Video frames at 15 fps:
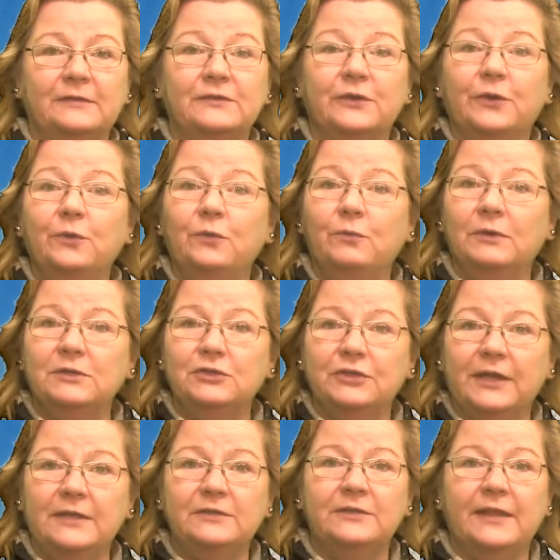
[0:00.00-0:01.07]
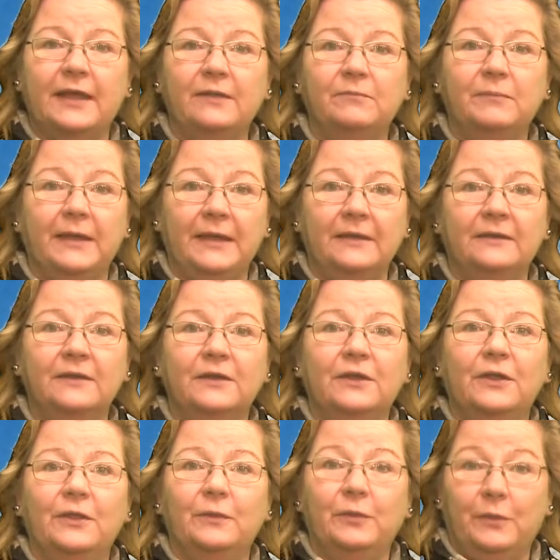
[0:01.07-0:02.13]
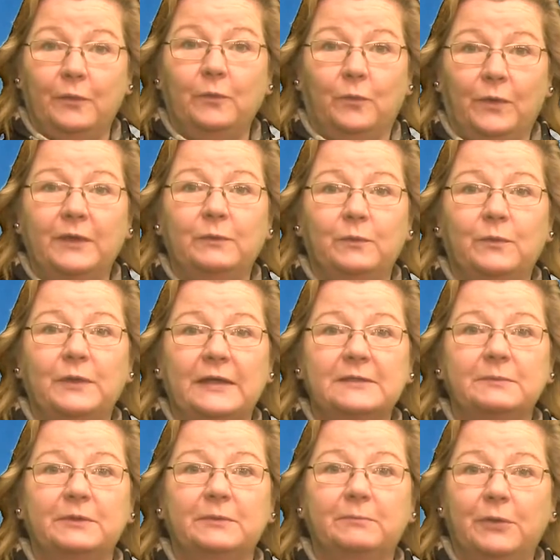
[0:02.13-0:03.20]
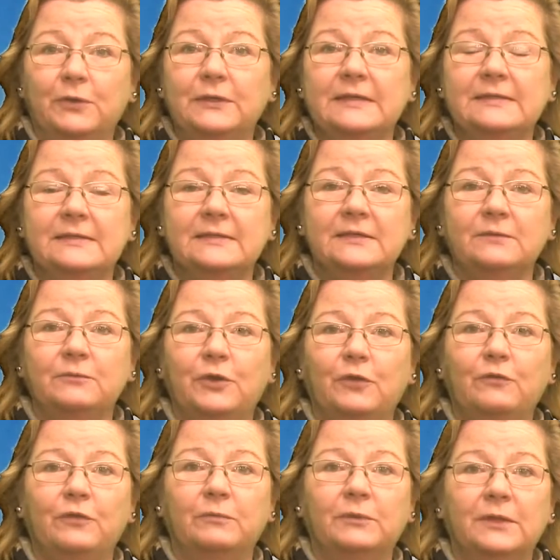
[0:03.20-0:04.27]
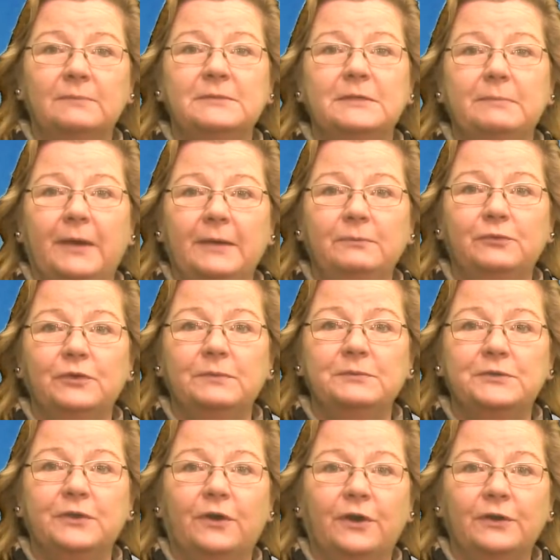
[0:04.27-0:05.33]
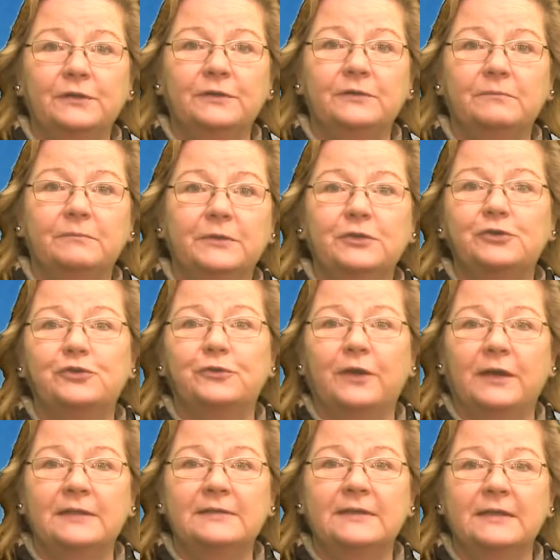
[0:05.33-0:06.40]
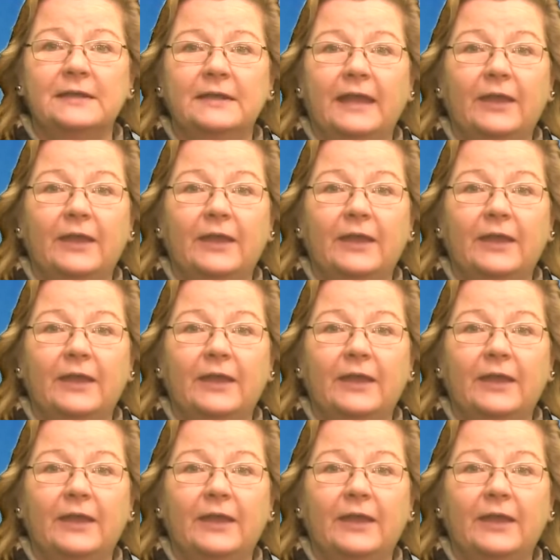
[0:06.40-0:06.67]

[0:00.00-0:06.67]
So what changed that made what has been a bulky system go from clumsy pipe dreams to hardened, miniaturized, and